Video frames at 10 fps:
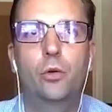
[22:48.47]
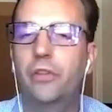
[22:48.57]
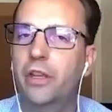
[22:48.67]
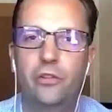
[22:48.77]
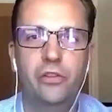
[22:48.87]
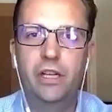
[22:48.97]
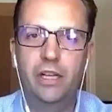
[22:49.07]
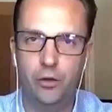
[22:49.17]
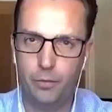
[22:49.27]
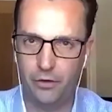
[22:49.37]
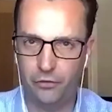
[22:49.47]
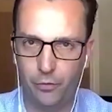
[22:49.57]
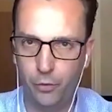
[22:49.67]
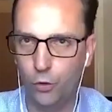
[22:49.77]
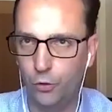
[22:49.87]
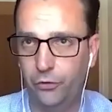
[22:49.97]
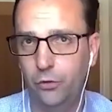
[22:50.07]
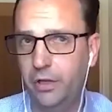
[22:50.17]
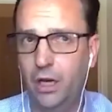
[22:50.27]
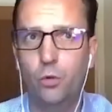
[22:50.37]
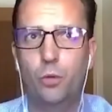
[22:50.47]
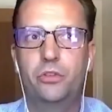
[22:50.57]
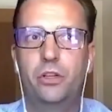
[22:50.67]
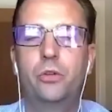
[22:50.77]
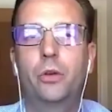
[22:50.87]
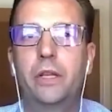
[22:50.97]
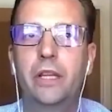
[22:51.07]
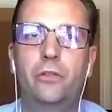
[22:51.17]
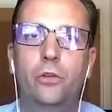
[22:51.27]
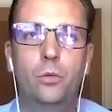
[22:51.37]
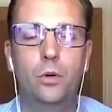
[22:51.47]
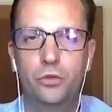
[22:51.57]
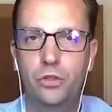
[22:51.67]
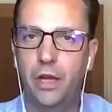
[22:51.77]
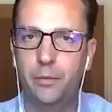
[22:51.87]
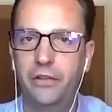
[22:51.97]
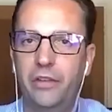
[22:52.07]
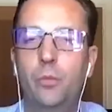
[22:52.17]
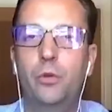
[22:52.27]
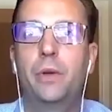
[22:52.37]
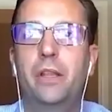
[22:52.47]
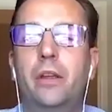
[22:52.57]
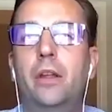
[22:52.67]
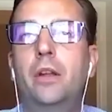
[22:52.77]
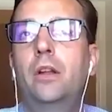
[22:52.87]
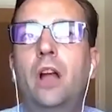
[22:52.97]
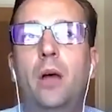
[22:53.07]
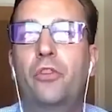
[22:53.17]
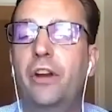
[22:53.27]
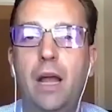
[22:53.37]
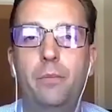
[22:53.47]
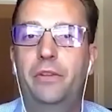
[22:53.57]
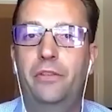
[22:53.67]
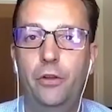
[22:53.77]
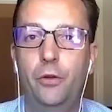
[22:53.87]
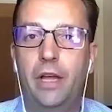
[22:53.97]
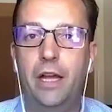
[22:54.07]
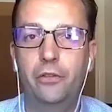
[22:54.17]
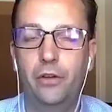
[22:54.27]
If they just need a little bit of support, or what would you do in this, or what would you like me to help you with? I'm very happy to do that.